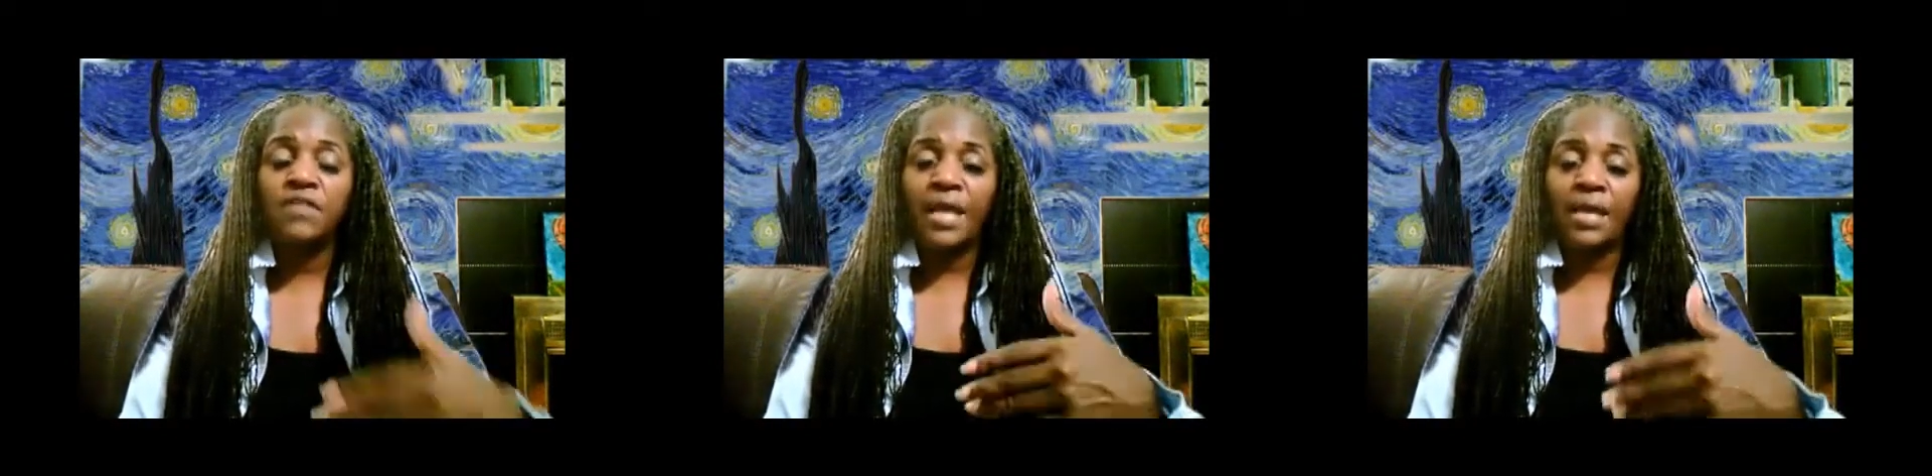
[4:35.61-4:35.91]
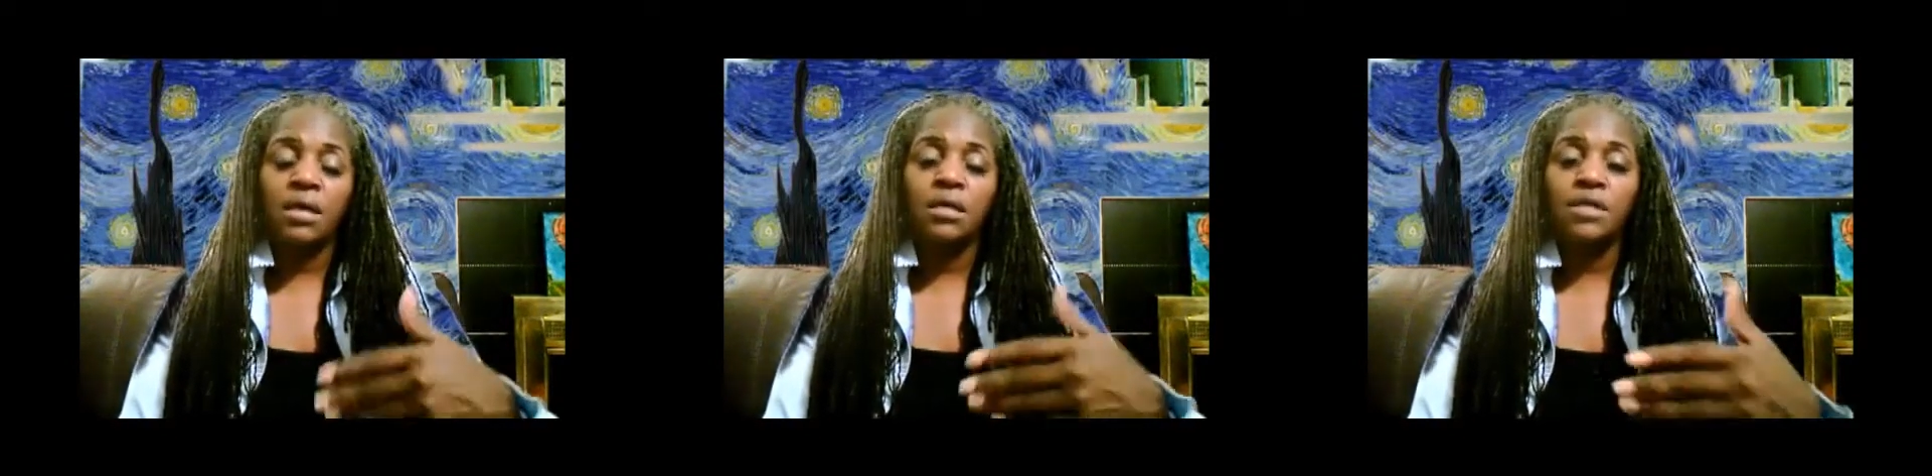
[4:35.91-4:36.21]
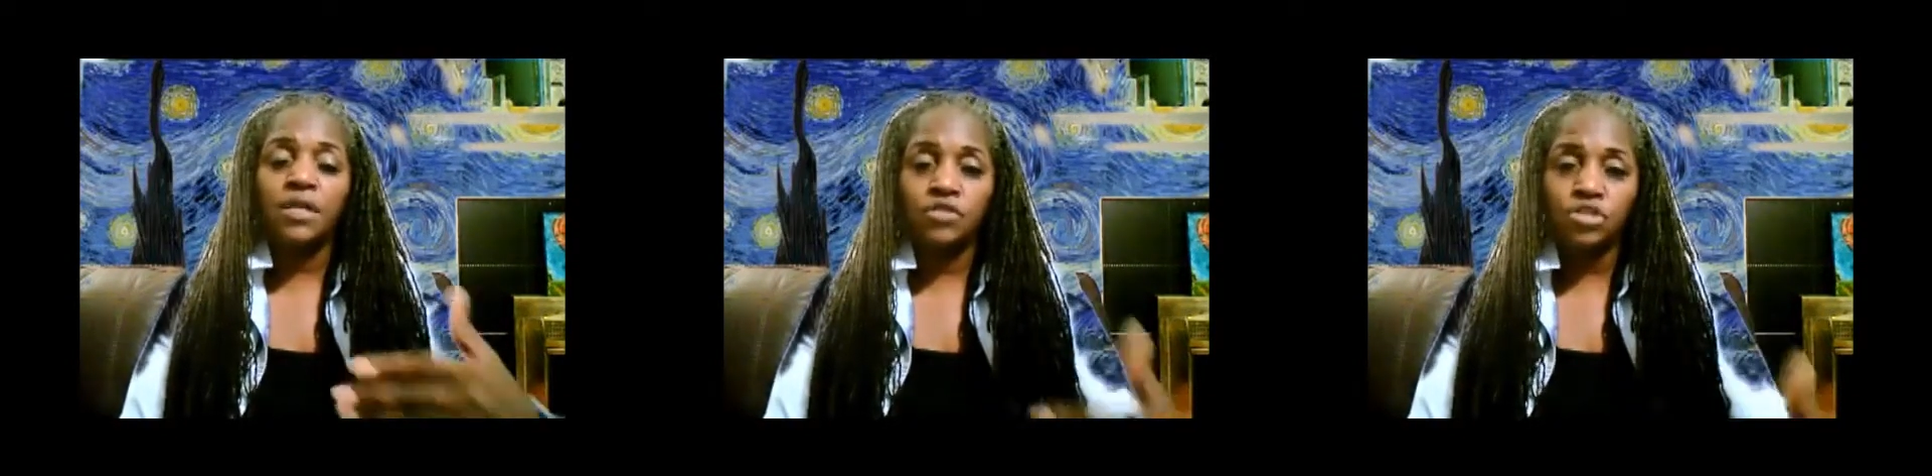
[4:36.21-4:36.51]
like
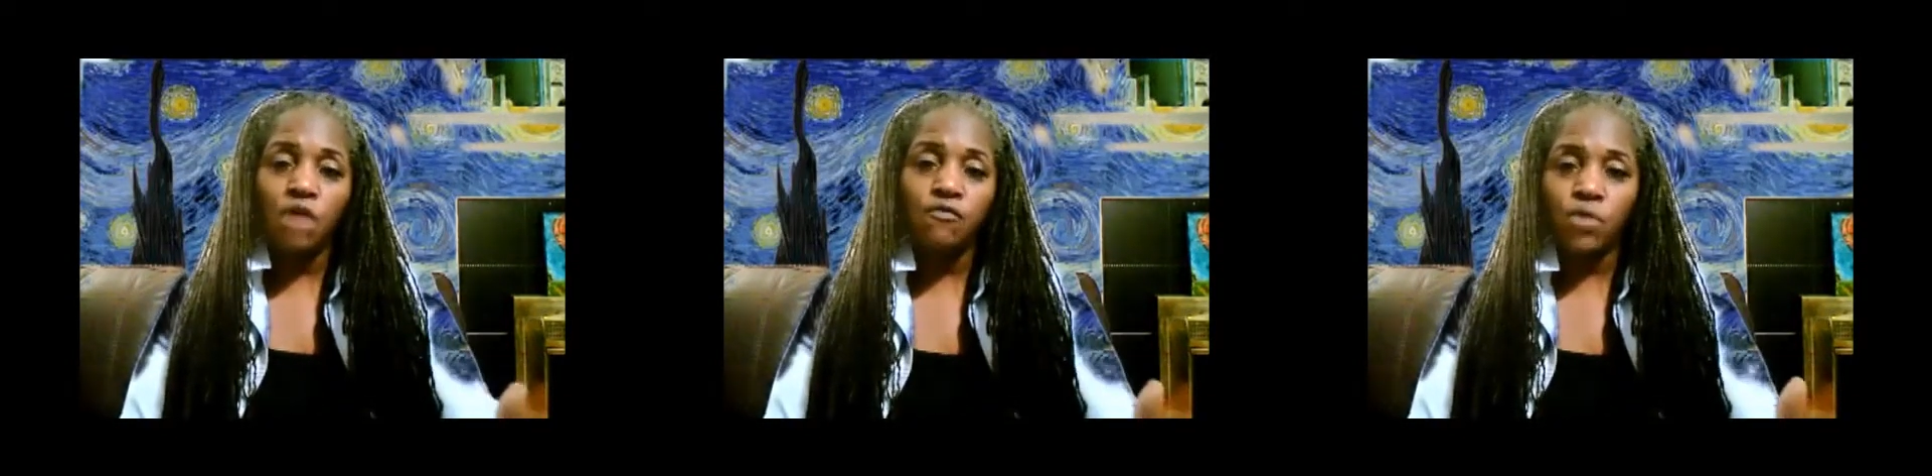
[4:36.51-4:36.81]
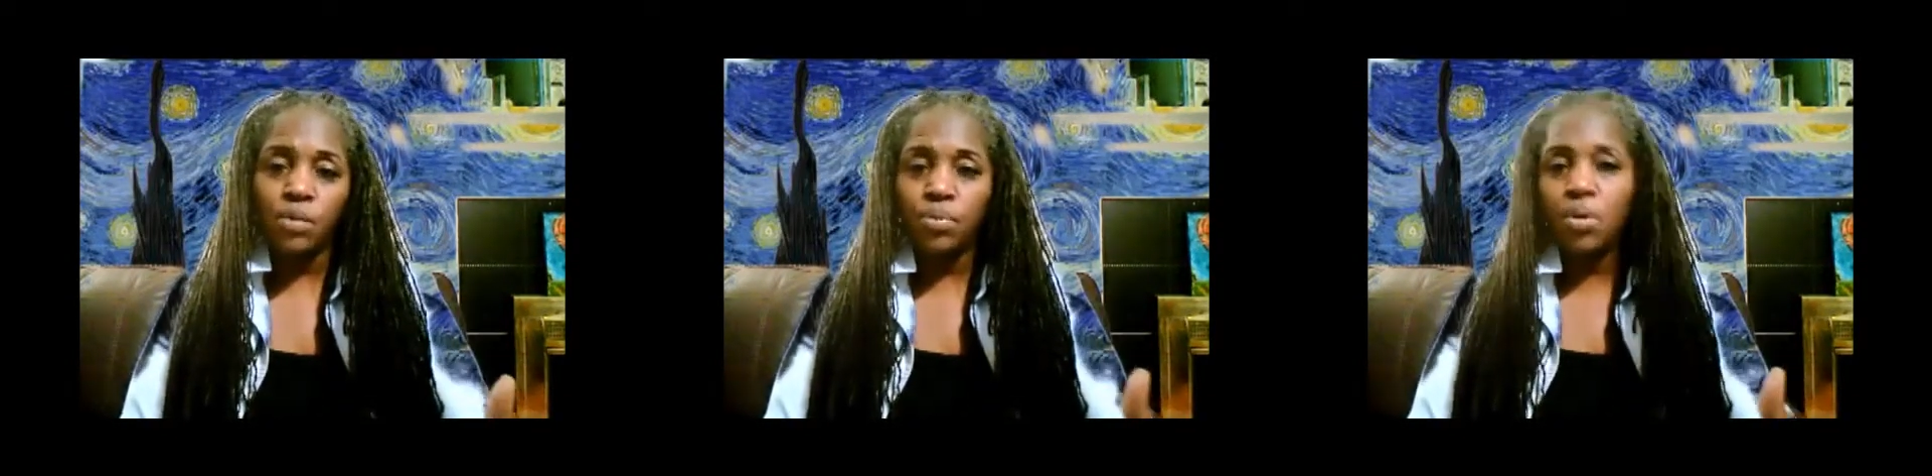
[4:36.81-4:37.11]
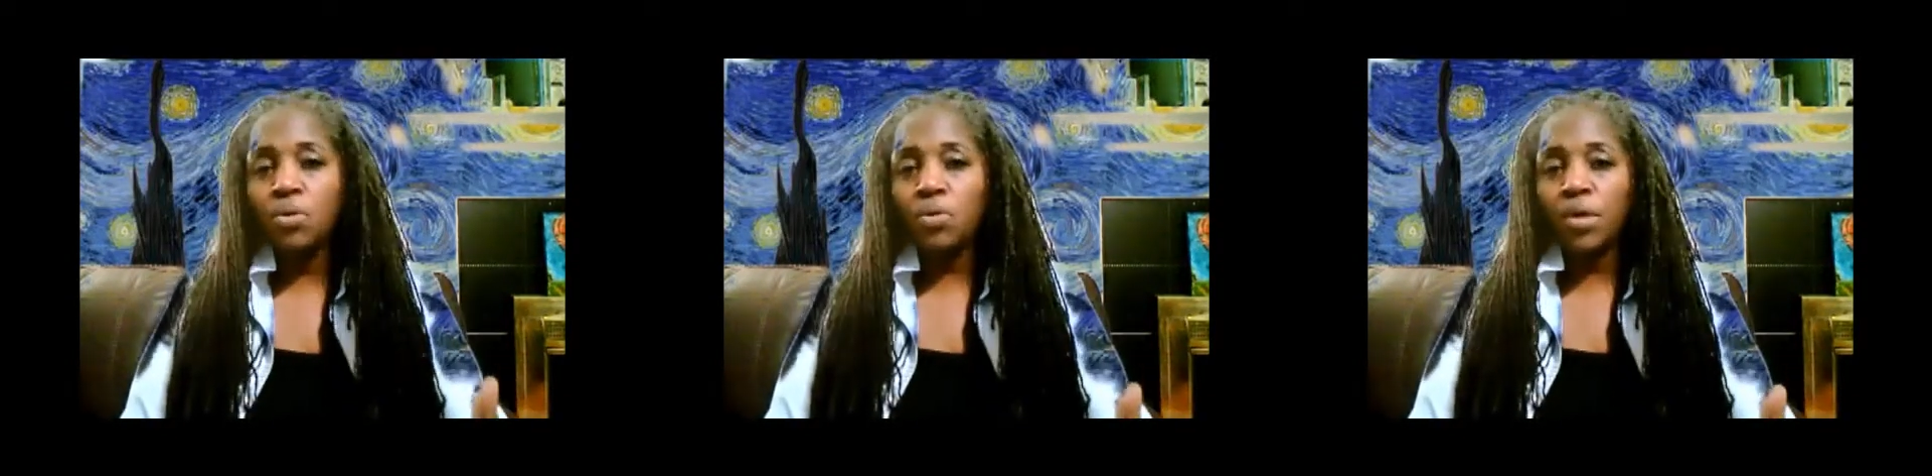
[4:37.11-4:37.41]
another software
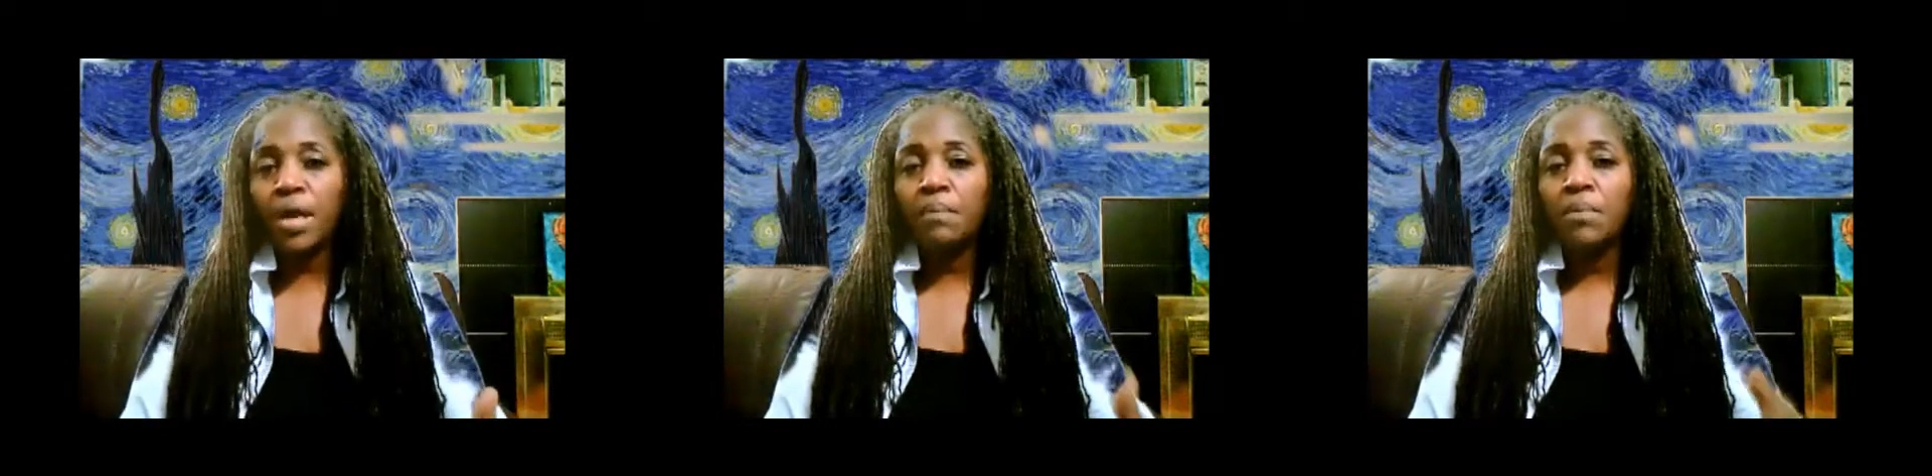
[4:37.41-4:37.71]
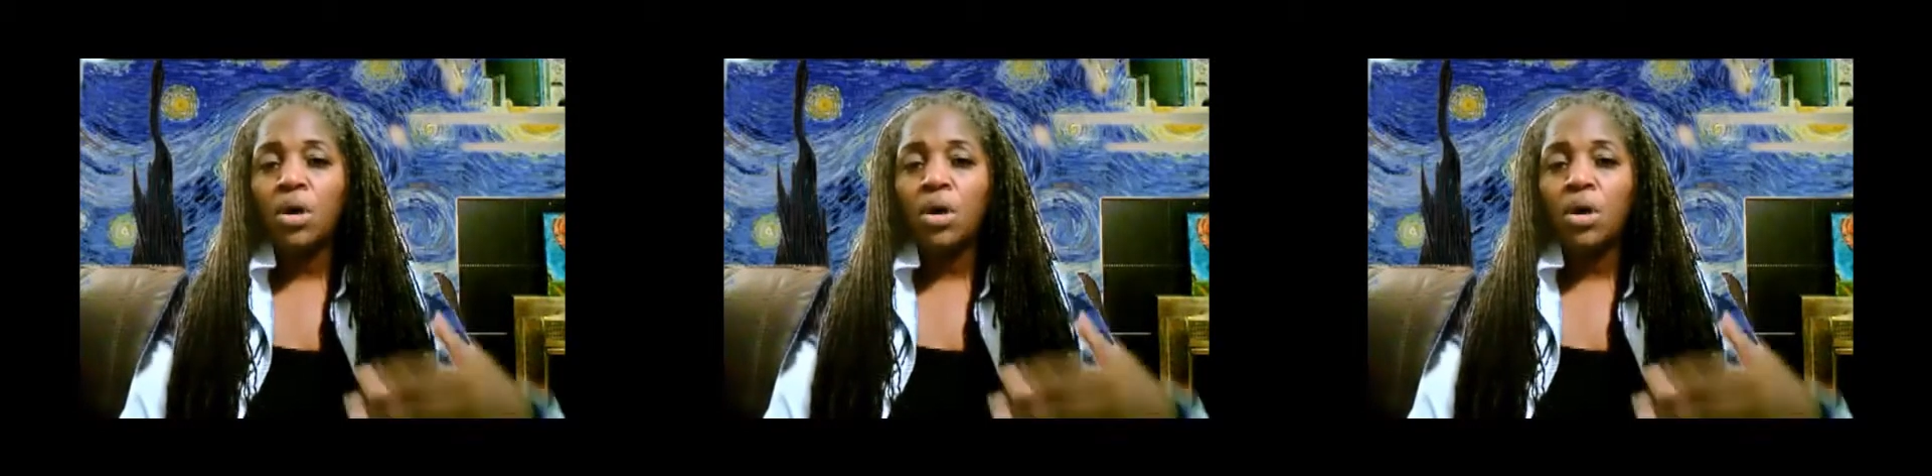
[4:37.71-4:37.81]
program